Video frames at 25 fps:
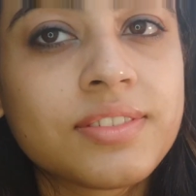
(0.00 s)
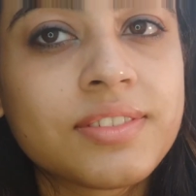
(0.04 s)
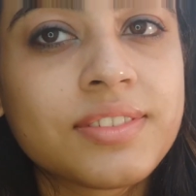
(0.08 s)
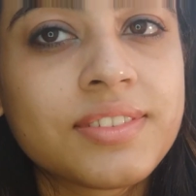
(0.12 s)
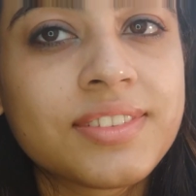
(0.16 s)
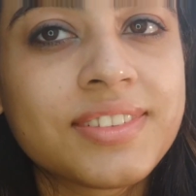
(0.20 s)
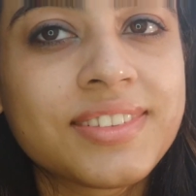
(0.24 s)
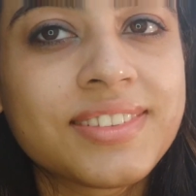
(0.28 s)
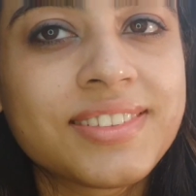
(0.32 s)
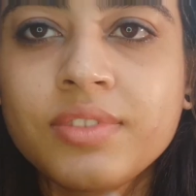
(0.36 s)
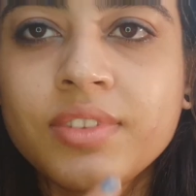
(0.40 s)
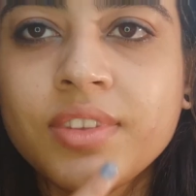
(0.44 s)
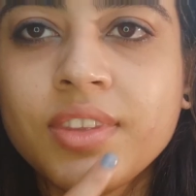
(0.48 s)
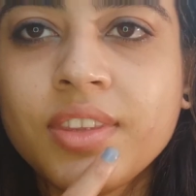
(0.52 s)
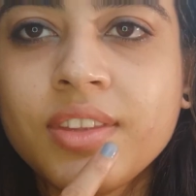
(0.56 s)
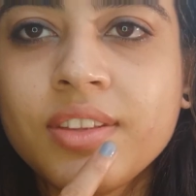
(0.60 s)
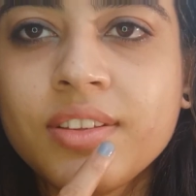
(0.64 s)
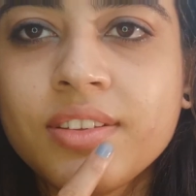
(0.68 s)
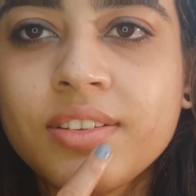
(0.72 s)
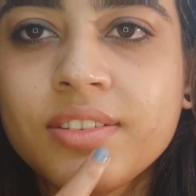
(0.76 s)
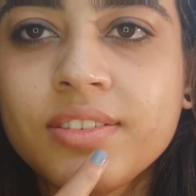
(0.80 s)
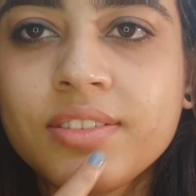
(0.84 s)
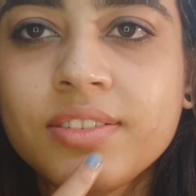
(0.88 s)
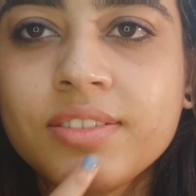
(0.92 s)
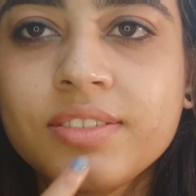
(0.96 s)

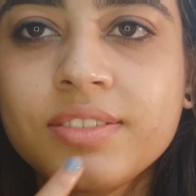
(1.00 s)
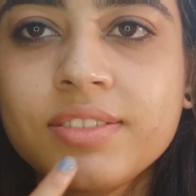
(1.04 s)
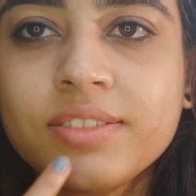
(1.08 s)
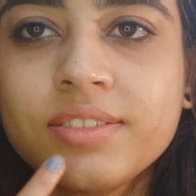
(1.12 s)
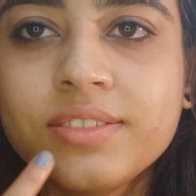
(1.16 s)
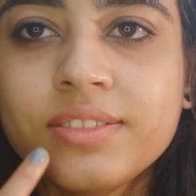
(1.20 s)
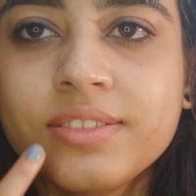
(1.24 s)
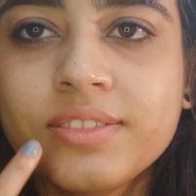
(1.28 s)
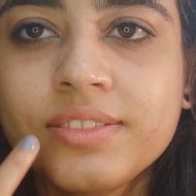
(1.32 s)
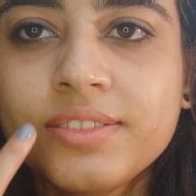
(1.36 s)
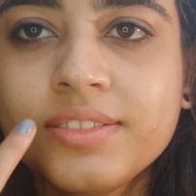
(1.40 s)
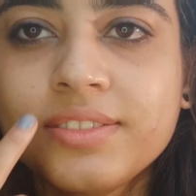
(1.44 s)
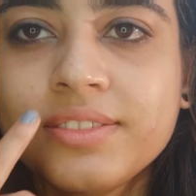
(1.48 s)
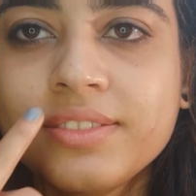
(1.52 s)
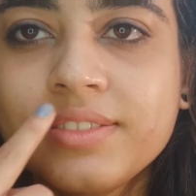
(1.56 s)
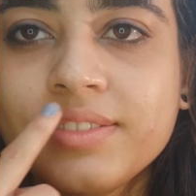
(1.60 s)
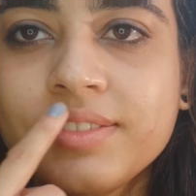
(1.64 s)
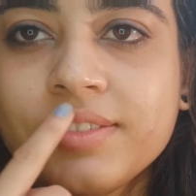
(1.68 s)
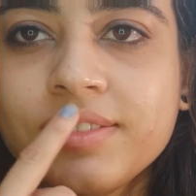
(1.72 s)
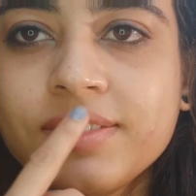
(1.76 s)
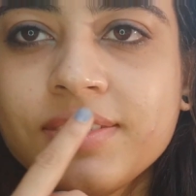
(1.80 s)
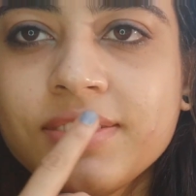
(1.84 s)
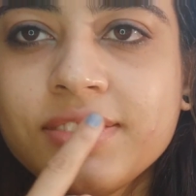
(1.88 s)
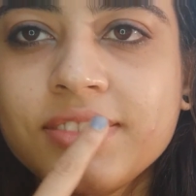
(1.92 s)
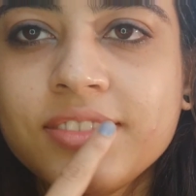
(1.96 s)

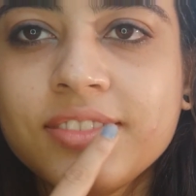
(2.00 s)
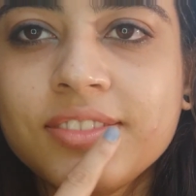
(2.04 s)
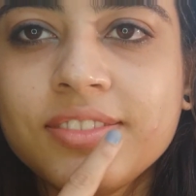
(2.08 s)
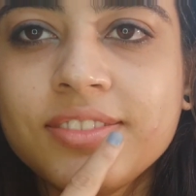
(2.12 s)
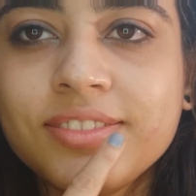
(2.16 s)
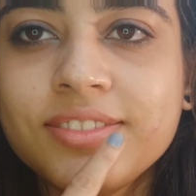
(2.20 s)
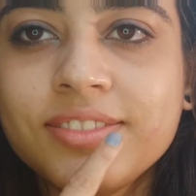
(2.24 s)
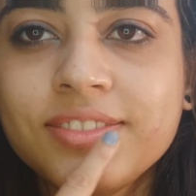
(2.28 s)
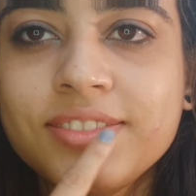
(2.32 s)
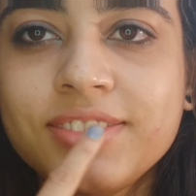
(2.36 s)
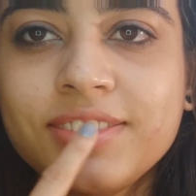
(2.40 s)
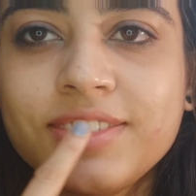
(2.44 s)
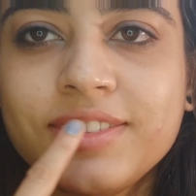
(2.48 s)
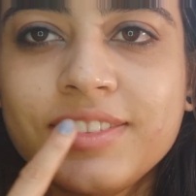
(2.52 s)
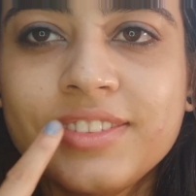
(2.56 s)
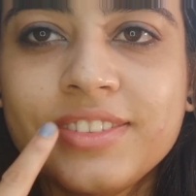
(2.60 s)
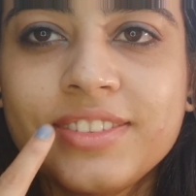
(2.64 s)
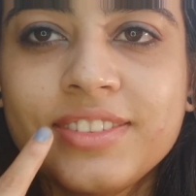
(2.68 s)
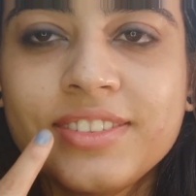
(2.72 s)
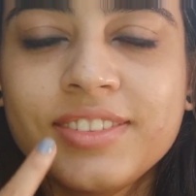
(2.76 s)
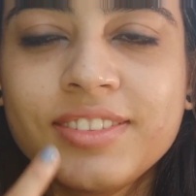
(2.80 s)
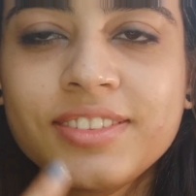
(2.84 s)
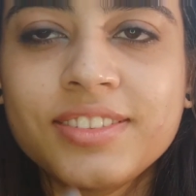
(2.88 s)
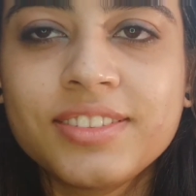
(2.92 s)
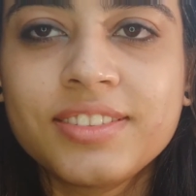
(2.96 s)

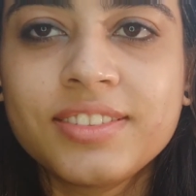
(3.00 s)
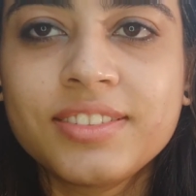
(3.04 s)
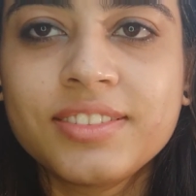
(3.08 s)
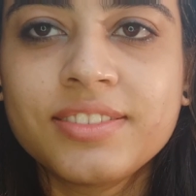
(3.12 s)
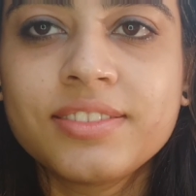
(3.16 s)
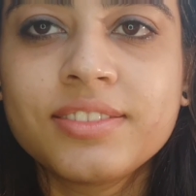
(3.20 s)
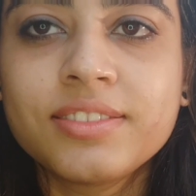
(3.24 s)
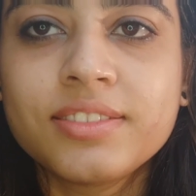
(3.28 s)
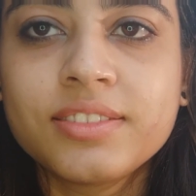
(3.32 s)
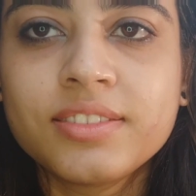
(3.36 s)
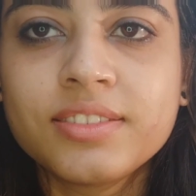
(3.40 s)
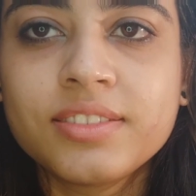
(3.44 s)
(silence)